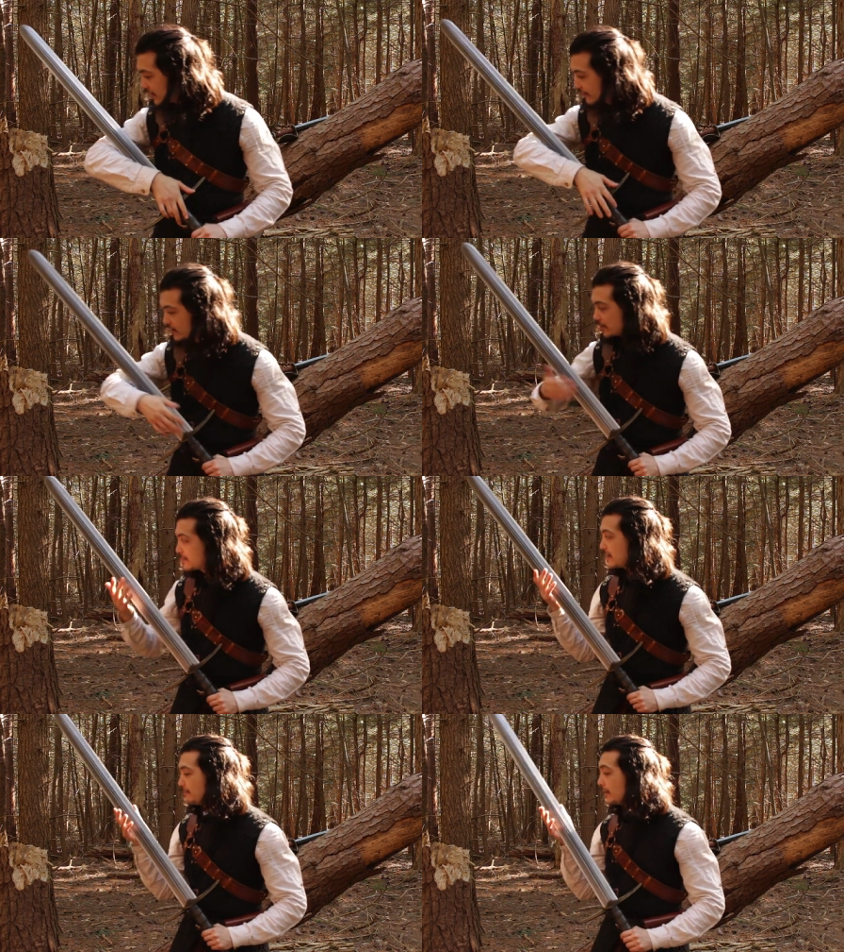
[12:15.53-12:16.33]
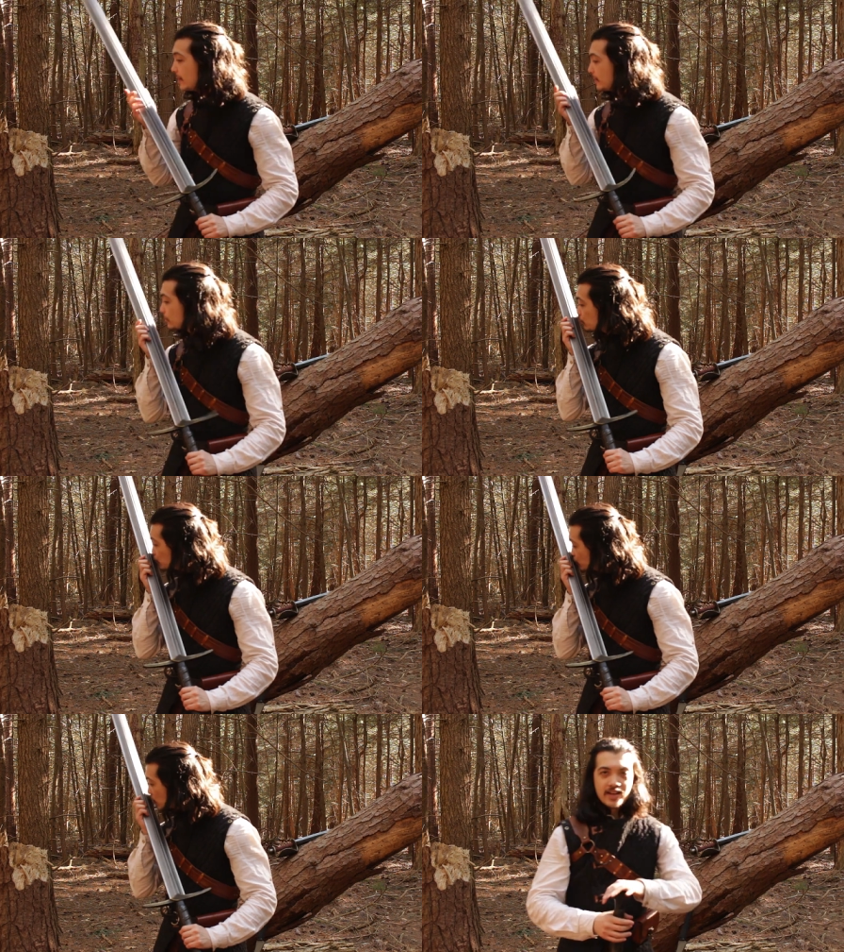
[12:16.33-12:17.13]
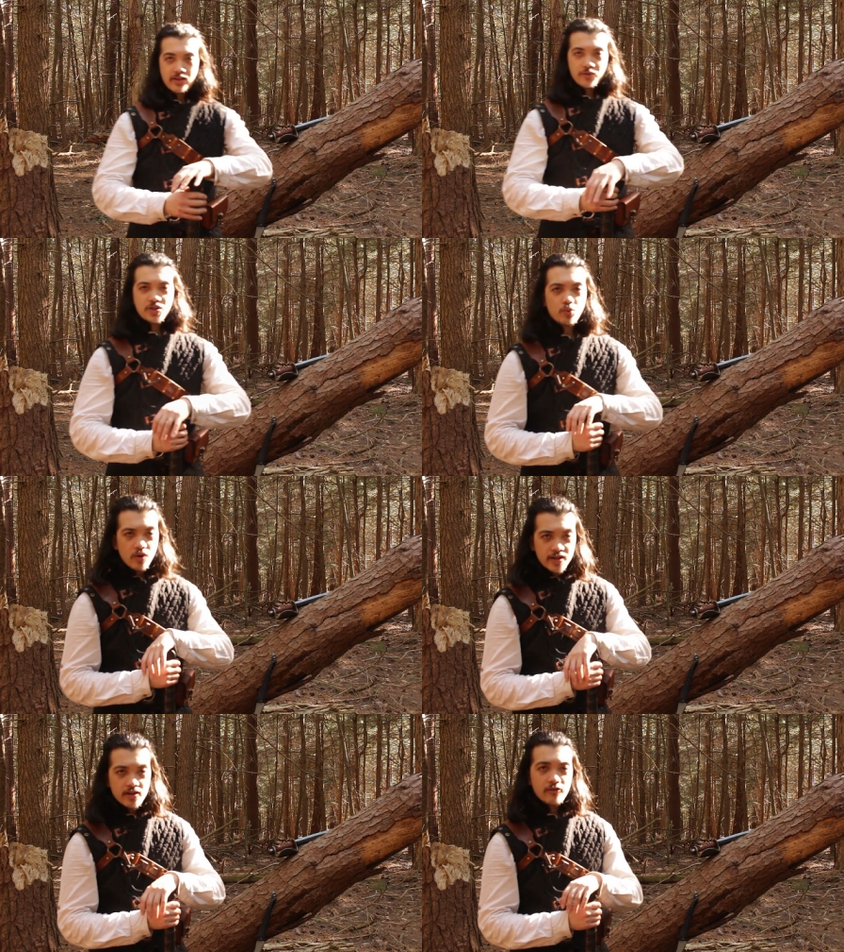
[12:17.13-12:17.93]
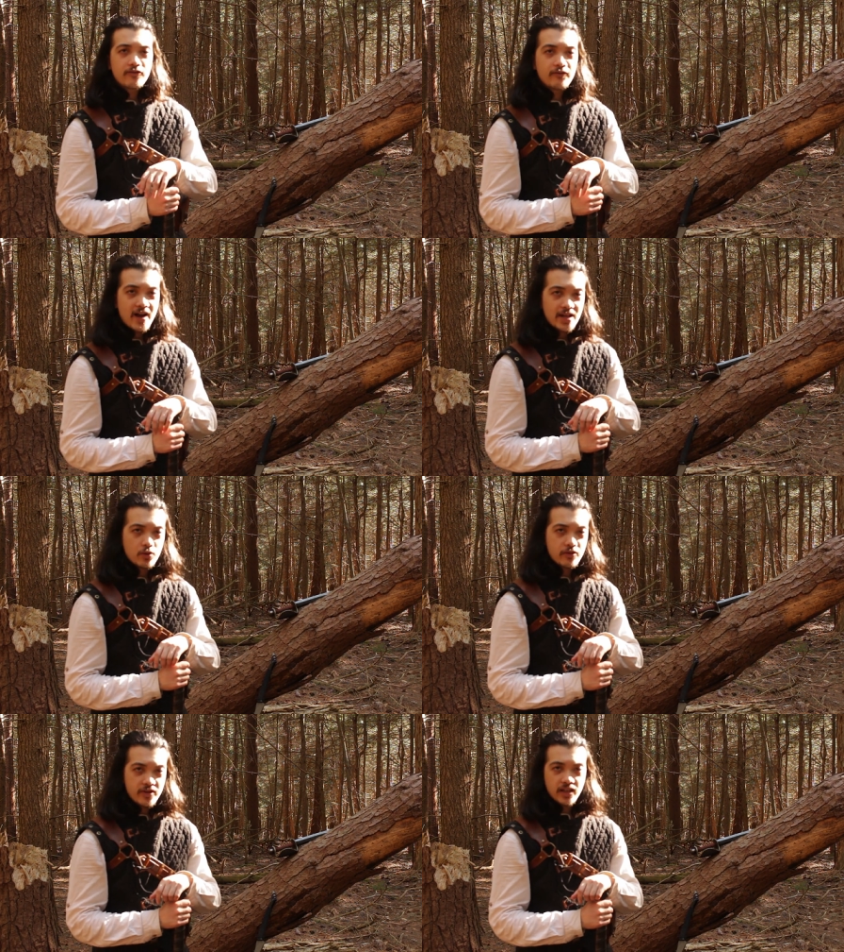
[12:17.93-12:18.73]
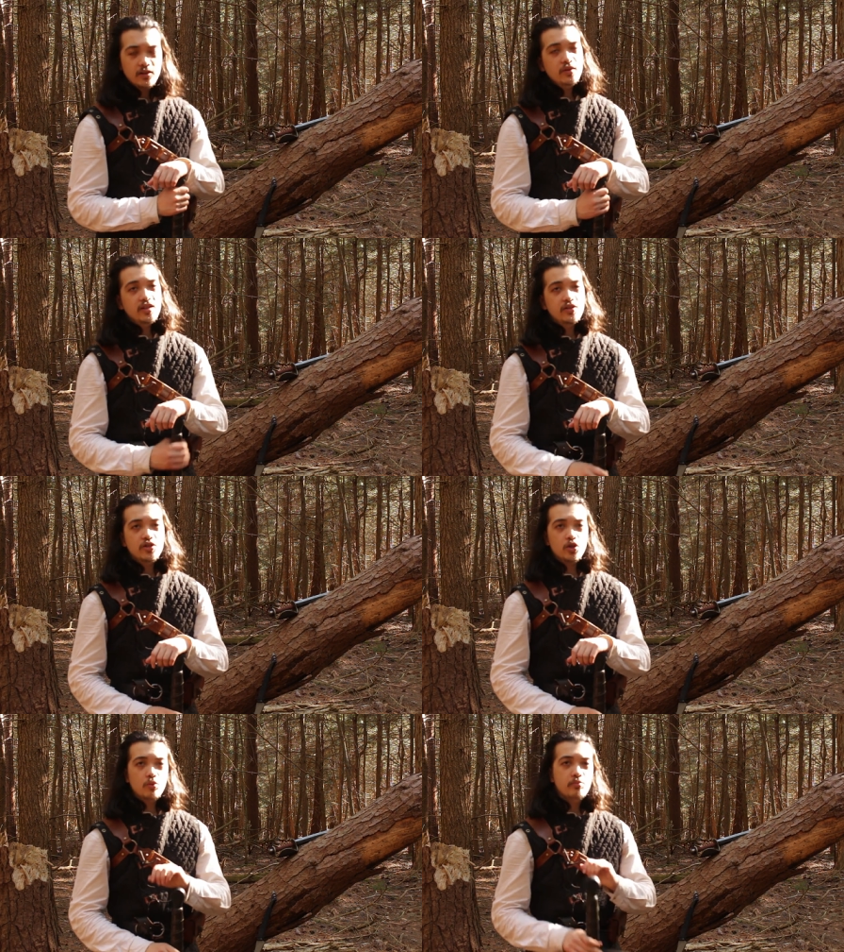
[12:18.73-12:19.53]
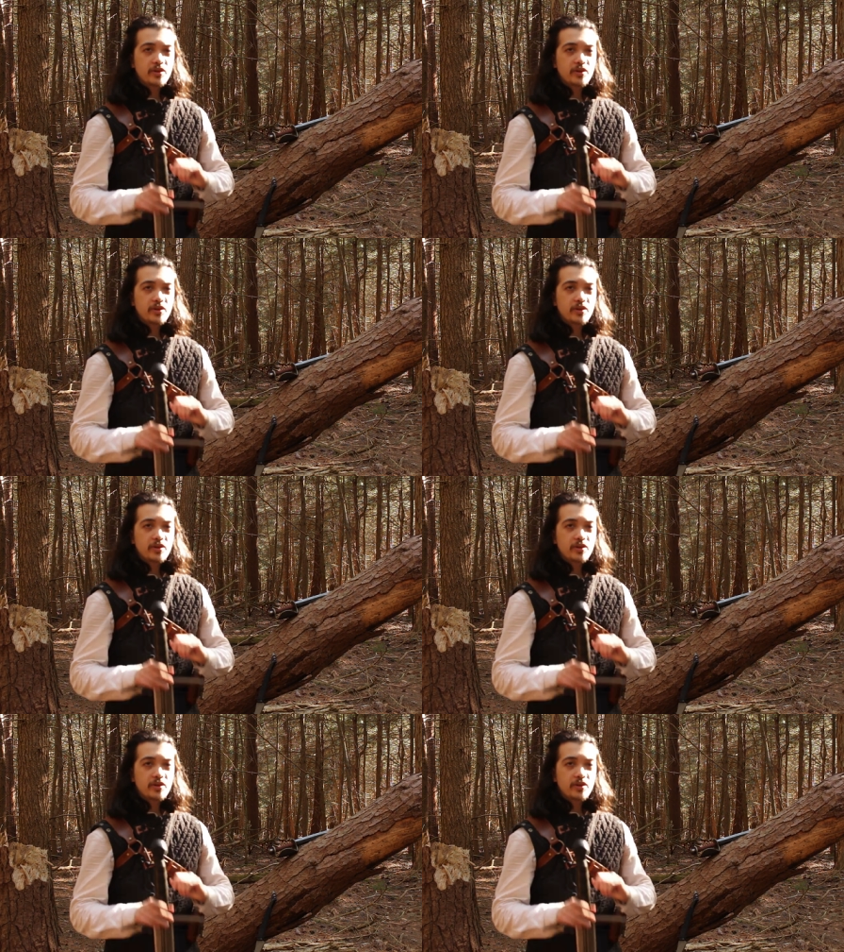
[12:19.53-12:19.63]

even though it's my baby. Now, there is one final thing you need to do